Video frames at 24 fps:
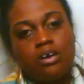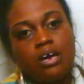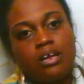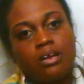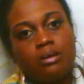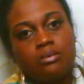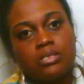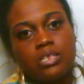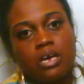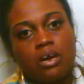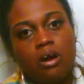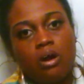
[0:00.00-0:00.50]

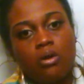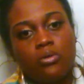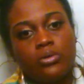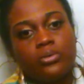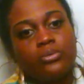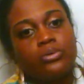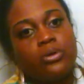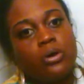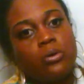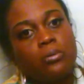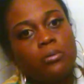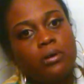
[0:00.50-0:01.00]
And I was like, oh,
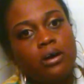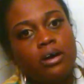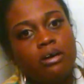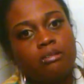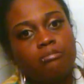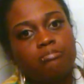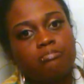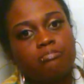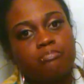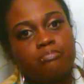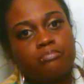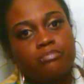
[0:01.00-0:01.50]
you know
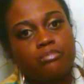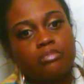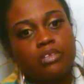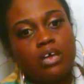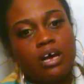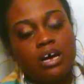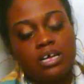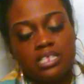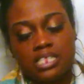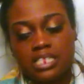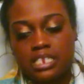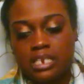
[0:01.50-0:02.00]
what?
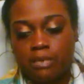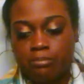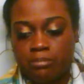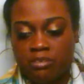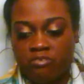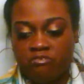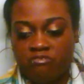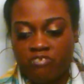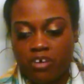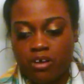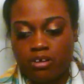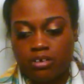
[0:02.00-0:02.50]
I slipped
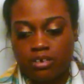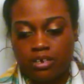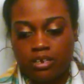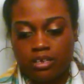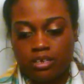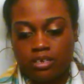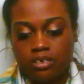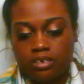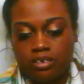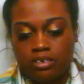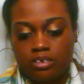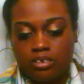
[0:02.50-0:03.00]
and fell in
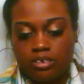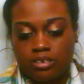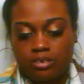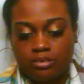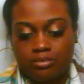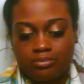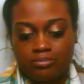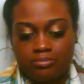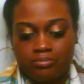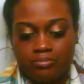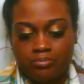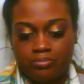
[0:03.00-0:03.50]
the
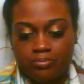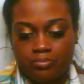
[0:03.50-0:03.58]
kitchen.